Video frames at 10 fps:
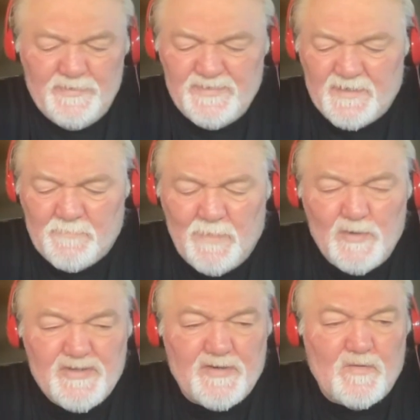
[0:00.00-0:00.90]
an
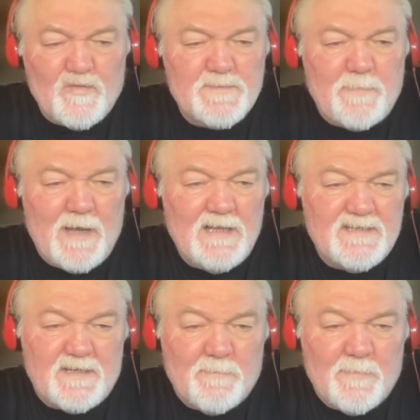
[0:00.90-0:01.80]
emotional response
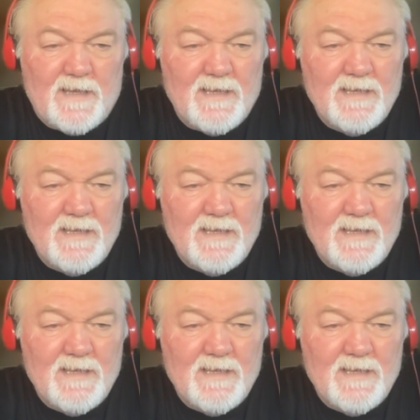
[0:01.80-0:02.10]
in me.